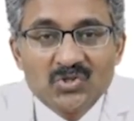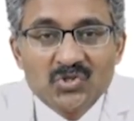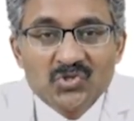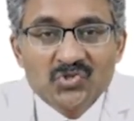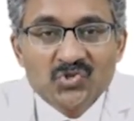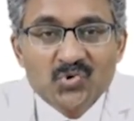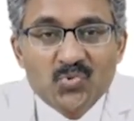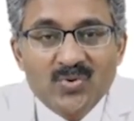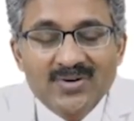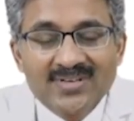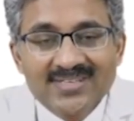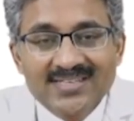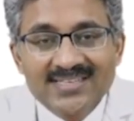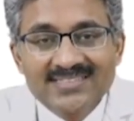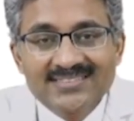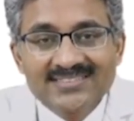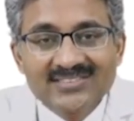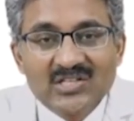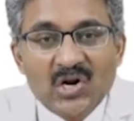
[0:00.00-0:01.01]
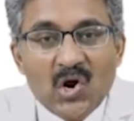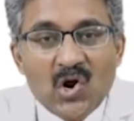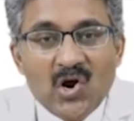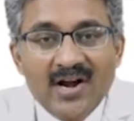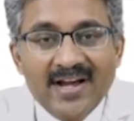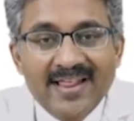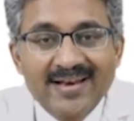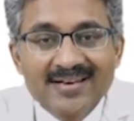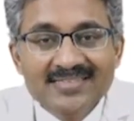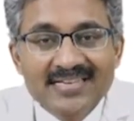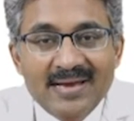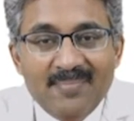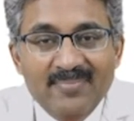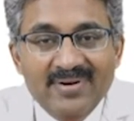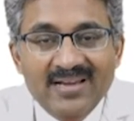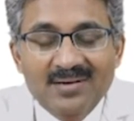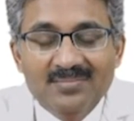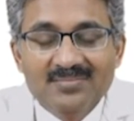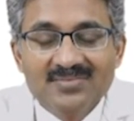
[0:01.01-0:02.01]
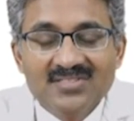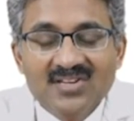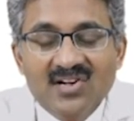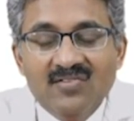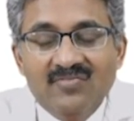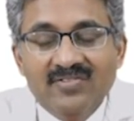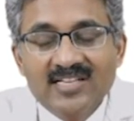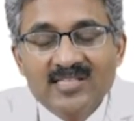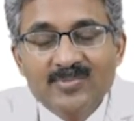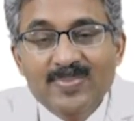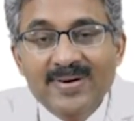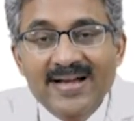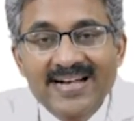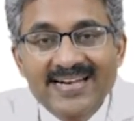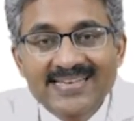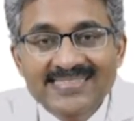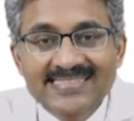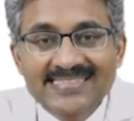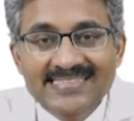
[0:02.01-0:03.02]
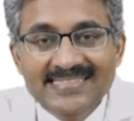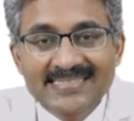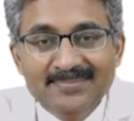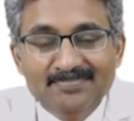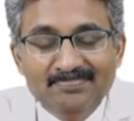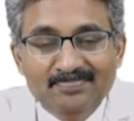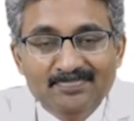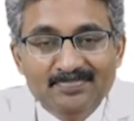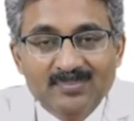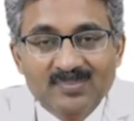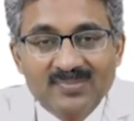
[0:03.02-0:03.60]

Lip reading: So what are the cardinal symptoms of respiratory system?